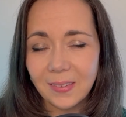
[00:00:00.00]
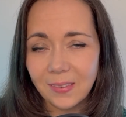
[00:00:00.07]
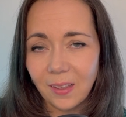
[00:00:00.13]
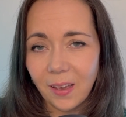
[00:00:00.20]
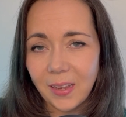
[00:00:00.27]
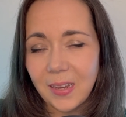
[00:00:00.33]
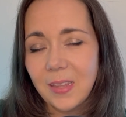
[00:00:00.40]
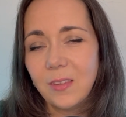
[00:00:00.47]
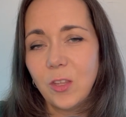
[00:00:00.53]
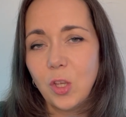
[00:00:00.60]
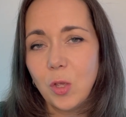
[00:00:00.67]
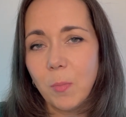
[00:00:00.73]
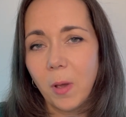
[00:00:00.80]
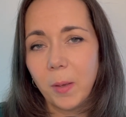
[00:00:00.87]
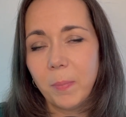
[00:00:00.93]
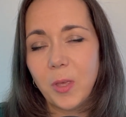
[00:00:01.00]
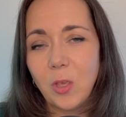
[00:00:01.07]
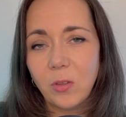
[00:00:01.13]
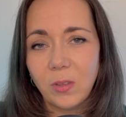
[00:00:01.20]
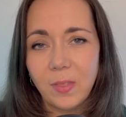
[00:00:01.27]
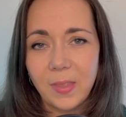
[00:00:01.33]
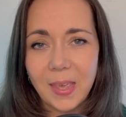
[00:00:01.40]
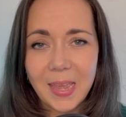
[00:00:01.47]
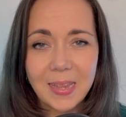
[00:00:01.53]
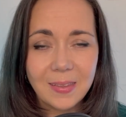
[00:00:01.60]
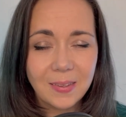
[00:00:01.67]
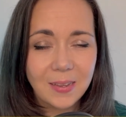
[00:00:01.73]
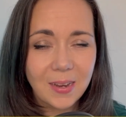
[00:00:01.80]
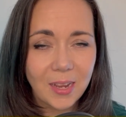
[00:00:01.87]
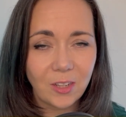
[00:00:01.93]
sign is that you might be using the
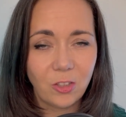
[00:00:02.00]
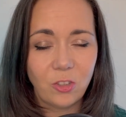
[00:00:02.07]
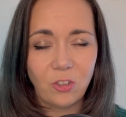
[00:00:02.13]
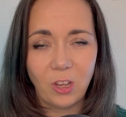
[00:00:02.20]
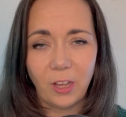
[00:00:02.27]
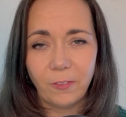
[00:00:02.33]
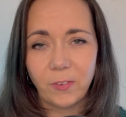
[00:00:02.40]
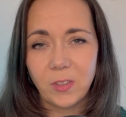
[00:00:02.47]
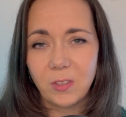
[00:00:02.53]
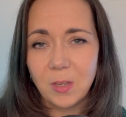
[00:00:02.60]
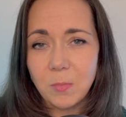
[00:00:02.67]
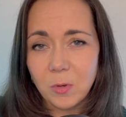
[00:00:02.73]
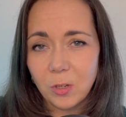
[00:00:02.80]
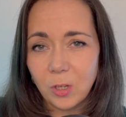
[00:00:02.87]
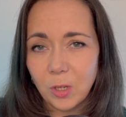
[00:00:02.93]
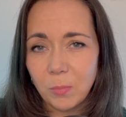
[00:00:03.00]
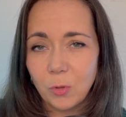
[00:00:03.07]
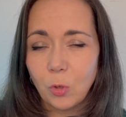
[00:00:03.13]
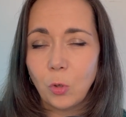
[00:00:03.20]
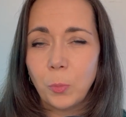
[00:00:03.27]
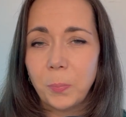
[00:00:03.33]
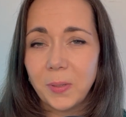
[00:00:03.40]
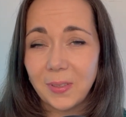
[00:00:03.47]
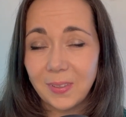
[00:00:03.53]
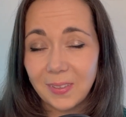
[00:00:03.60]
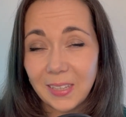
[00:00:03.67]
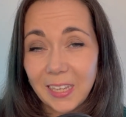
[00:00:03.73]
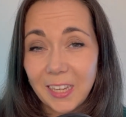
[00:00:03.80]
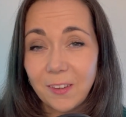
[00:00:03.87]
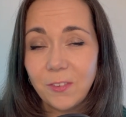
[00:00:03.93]
internet to check for symptoms or
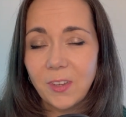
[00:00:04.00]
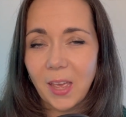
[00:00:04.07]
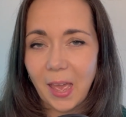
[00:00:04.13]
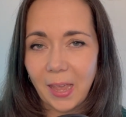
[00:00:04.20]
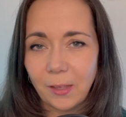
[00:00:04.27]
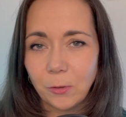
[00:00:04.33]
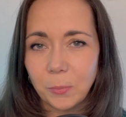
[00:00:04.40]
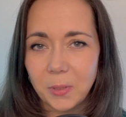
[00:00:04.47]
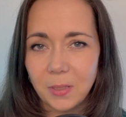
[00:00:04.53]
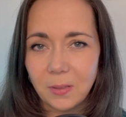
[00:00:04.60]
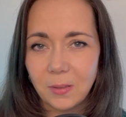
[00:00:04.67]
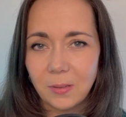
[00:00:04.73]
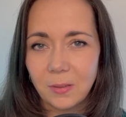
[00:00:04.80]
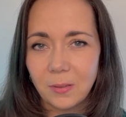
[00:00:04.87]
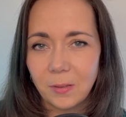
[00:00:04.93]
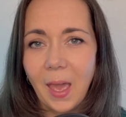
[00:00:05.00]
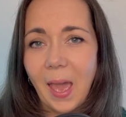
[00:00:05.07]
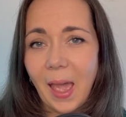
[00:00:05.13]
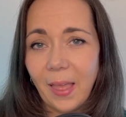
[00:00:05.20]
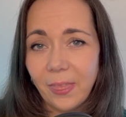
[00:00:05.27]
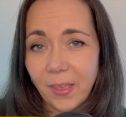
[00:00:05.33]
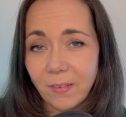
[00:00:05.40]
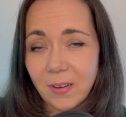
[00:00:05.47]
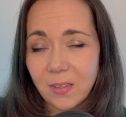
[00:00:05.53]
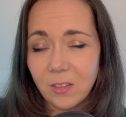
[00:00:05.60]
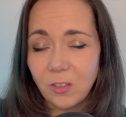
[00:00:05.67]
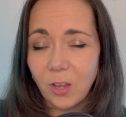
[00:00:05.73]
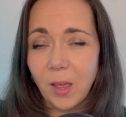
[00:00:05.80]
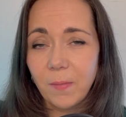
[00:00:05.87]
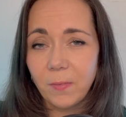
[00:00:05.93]
perceived ailments. And there is a
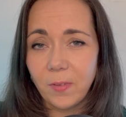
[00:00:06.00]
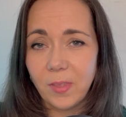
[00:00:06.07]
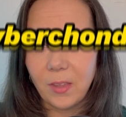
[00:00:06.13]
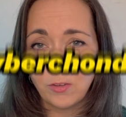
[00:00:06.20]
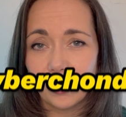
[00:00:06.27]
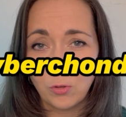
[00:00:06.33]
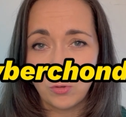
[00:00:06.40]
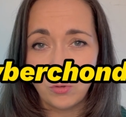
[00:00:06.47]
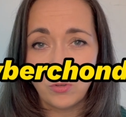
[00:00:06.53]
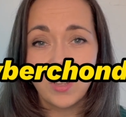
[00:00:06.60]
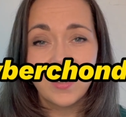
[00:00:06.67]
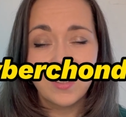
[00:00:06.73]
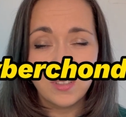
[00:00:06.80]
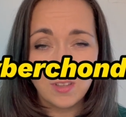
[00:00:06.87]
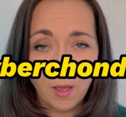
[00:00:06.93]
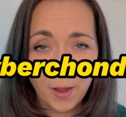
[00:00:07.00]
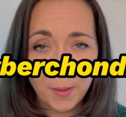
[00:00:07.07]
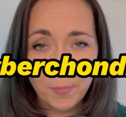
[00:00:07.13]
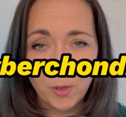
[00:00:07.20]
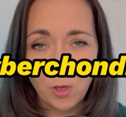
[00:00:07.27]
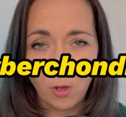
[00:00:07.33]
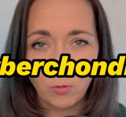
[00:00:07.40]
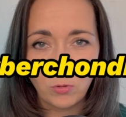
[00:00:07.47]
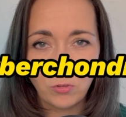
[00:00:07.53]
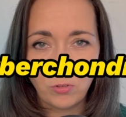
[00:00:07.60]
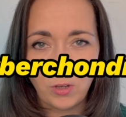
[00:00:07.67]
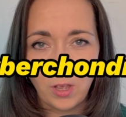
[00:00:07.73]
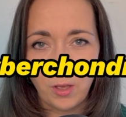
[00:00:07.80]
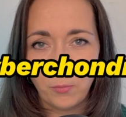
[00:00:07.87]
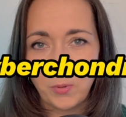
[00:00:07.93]
term for this called
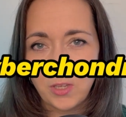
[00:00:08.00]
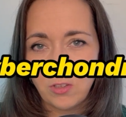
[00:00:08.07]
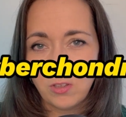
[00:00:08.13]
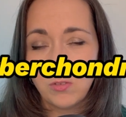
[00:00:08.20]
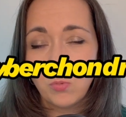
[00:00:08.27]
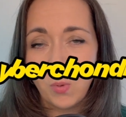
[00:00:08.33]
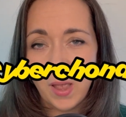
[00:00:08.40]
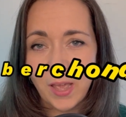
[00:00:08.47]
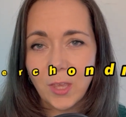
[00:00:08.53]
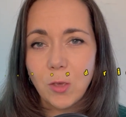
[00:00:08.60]
cyberchondria, which is where you